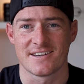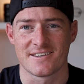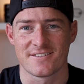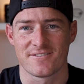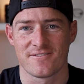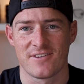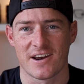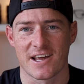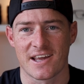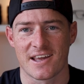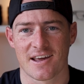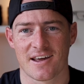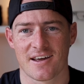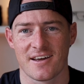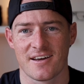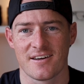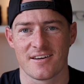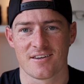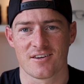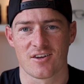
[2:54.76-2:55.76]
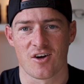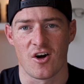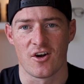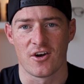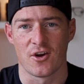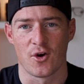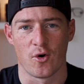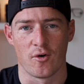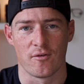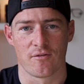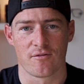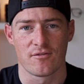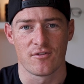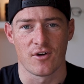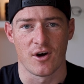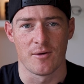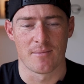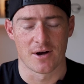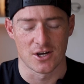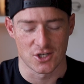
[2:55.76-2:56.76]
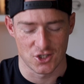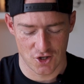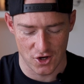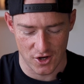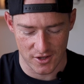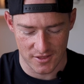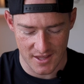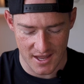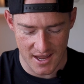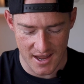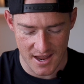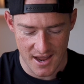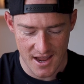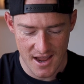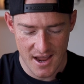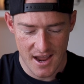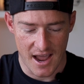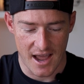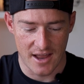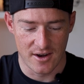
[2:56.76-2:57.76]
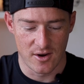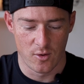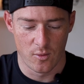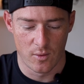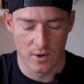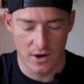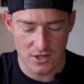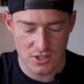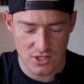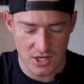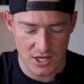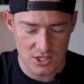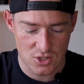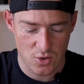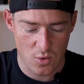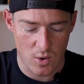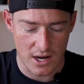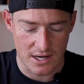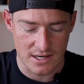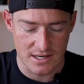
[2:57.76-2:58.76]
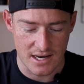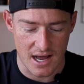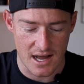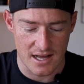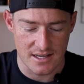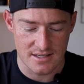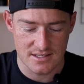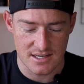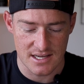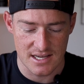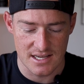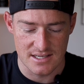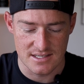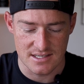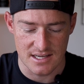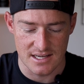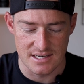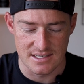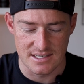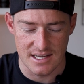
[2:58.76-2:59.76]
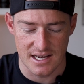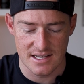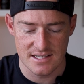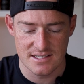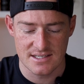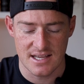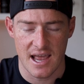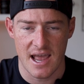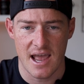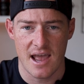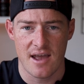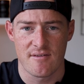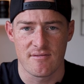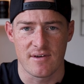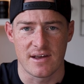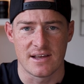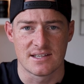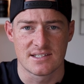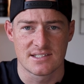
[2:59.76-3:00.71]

it flicking on and off on my shirt there. And then what also is quite nice is it does have a